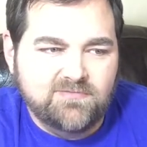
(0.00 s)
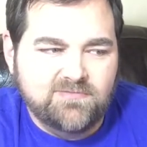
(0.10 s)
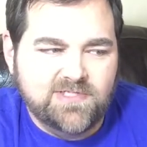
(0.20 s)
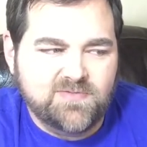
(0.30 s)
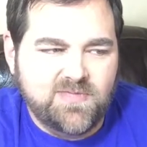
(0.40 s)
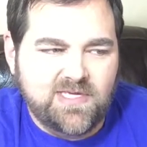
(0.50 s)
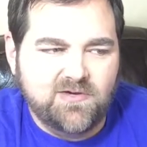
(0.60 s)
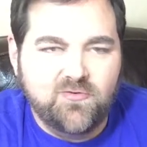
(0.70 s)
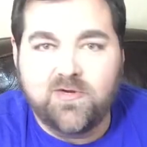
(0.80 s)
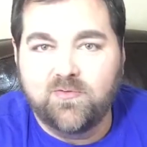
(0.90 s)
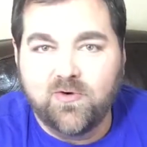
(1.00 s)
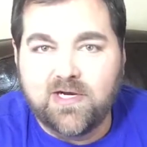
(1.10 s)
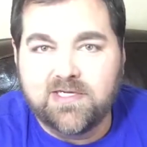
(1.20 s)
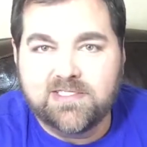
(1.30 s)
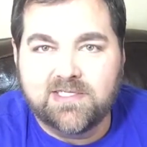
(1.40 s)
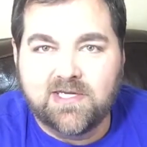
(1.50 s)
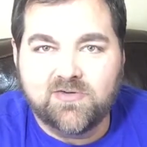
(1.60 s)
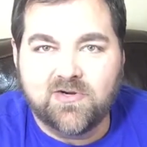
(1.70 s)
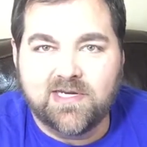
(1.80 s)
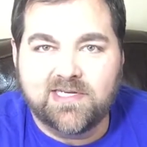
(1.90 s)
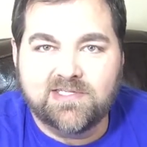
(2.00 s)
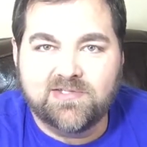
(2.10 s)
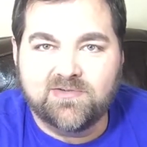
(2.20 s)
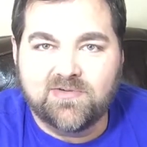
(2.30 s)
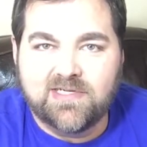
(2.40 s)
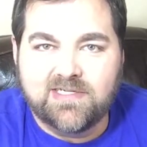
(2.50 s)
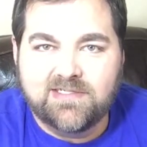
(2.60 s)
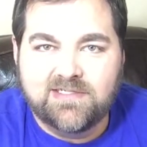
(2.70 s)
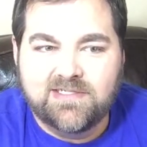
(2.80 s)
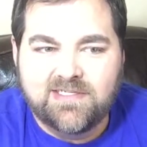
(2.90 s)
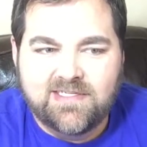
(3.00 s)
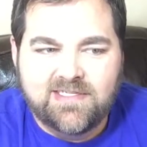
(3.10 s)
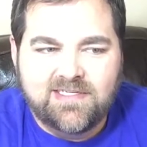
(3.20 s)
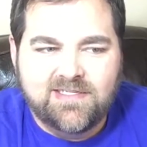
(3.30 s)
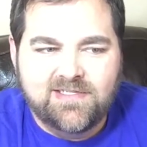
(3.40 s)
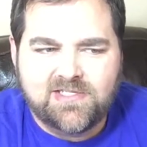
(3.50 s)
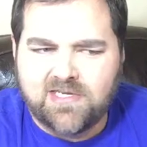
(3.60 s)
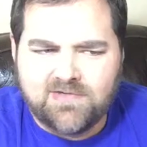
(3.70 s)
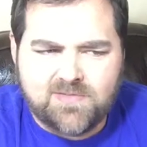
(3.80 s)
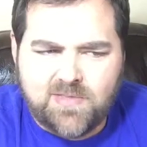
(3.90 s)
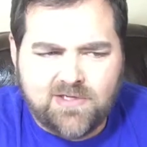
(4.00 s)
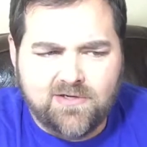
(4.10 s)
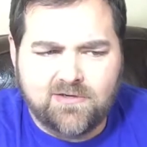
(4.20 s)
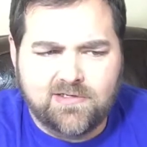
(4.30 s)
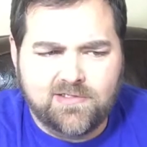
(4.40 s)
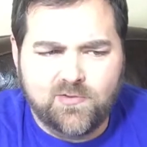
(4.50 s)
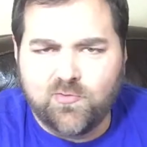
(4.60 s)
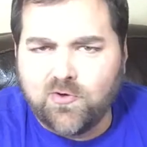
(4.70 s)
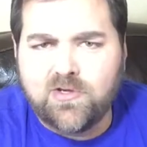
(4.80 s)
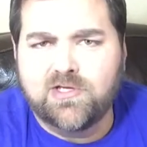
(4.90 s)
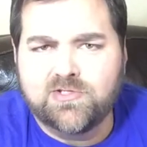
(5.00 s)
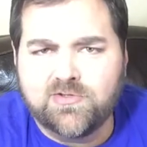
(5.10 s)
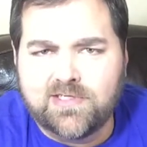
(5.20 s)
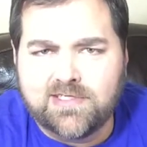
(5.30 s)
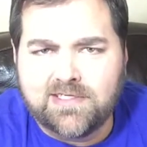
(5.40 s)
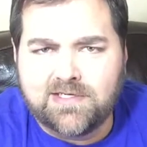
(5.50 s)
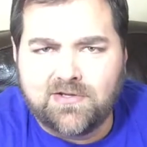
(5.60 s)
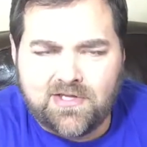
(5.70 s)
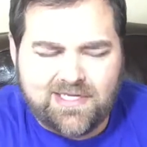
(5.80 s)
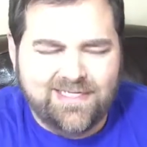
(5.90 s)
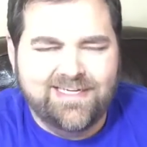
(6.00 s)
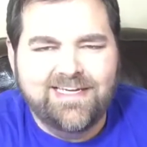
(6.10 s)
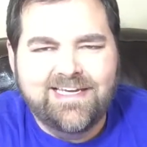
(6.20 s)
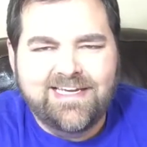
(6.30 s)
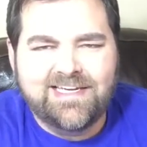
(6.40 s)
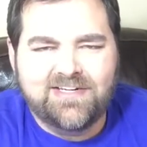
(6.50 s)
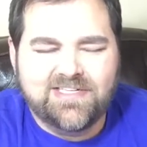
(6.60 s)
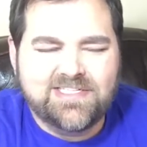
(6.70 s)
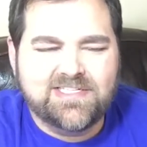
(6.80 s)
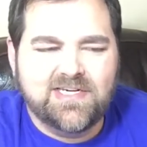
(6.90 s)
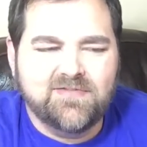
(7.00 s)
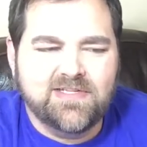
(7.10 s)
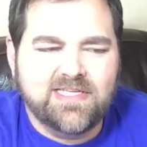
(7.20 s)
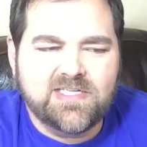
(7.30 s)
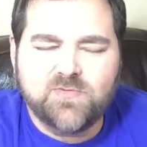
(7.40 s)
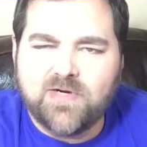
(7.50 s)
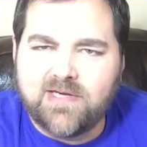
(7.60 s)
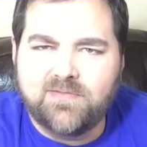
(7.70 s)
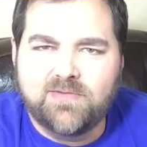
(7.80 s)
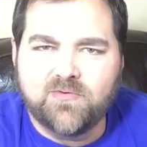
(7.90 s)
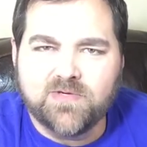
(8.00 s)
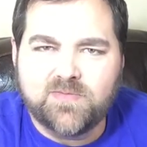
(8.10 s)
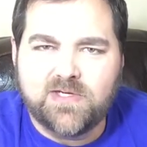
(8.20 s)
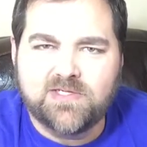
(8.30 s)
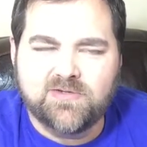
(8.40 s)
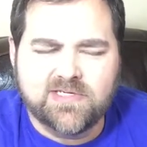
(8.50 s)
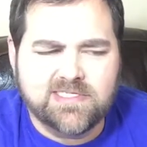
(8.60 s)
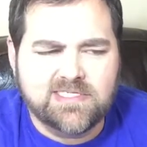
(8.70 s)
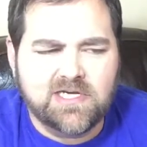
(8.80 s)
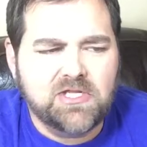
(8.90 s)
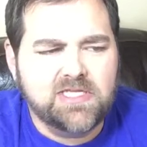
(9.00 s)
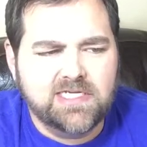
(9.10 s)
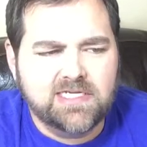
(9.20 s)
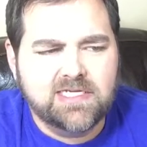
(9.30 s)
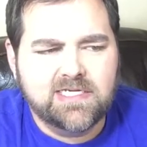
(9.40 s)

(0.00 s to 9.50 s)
just being who he was, and not trying to shave his beard and do bro country and all that, and all that stuff. And that's why people respond to it, because he's authentic.